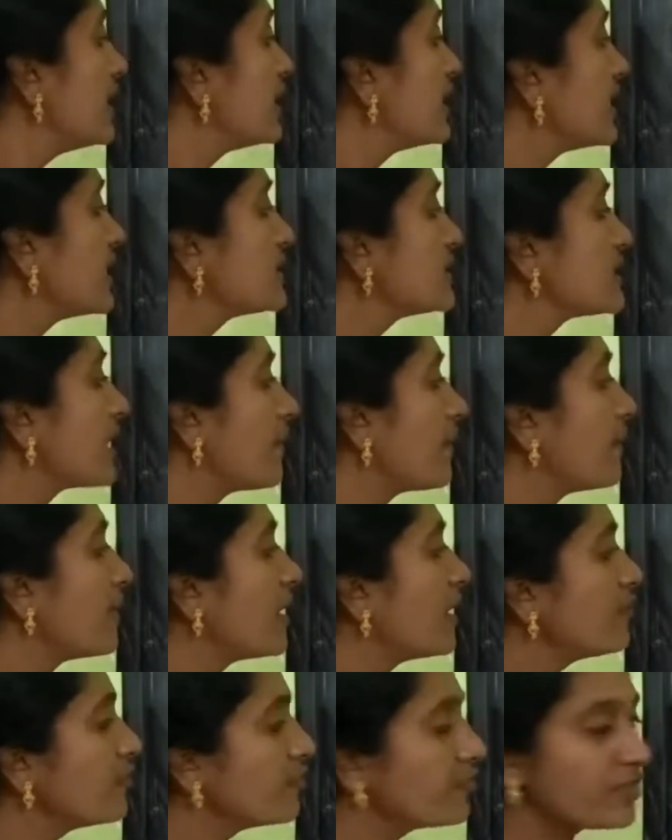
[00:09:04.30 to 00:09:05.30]
Here sum
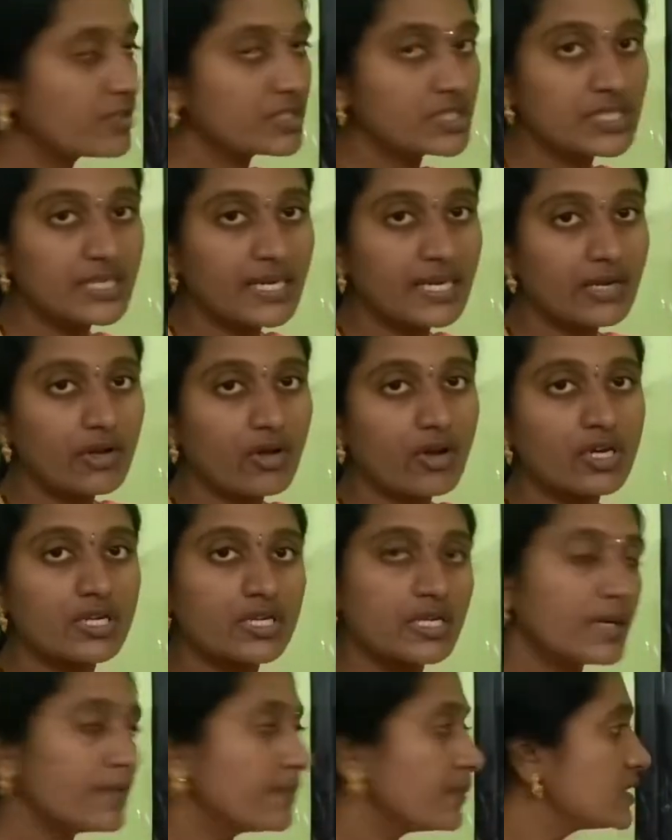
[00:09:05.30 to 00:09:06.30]
of first n
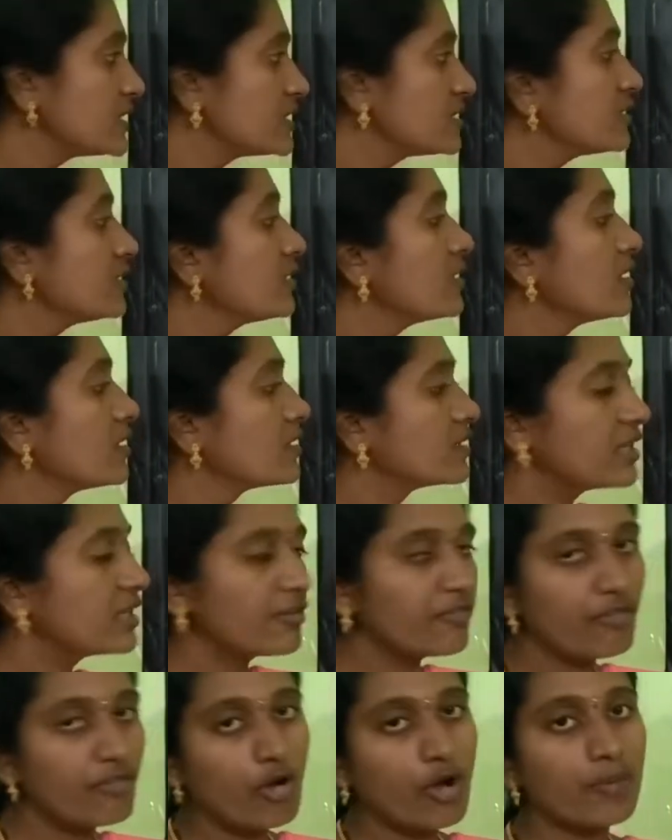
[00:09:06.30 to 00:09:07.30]
odd numbers, the
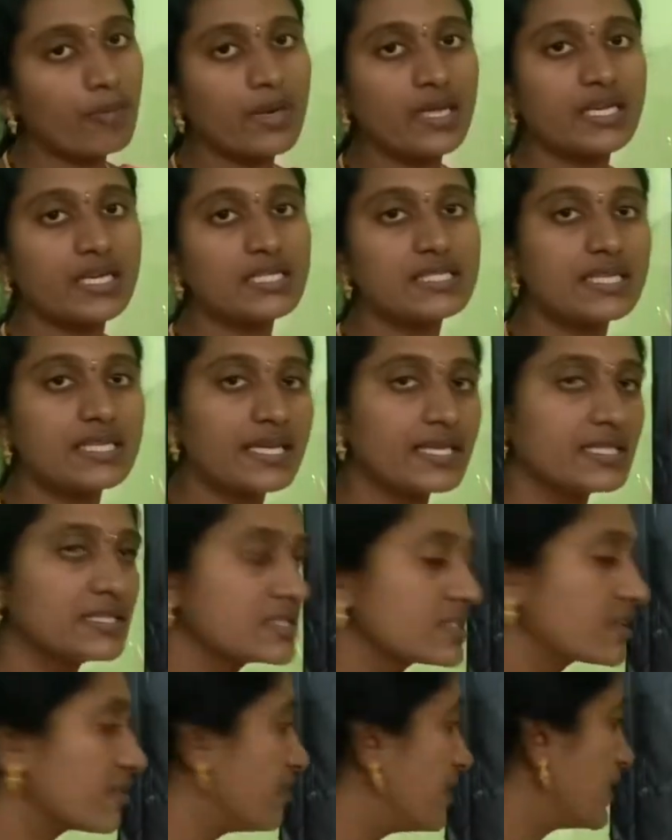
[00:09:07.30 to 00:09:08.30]
formula is n
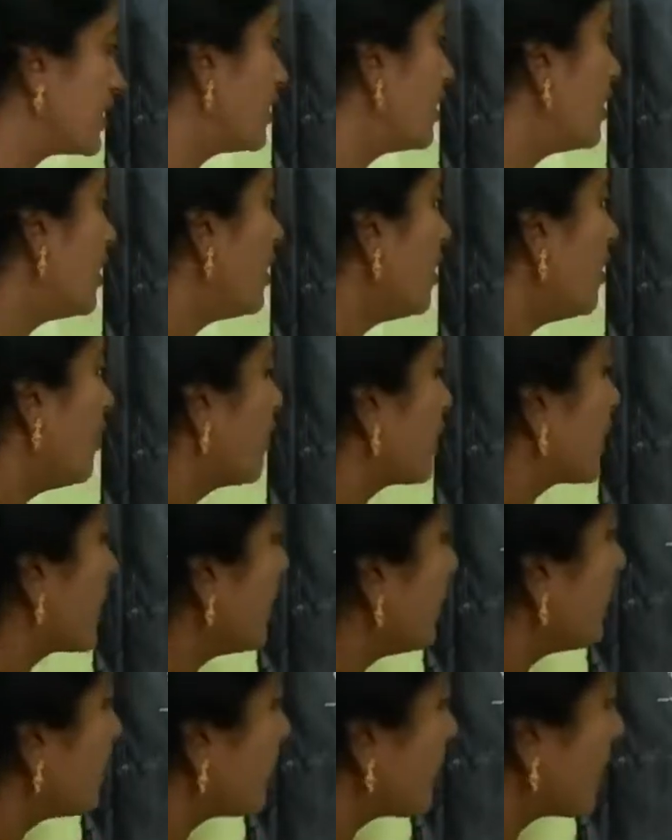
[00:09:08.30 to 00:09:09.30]
square. Okay,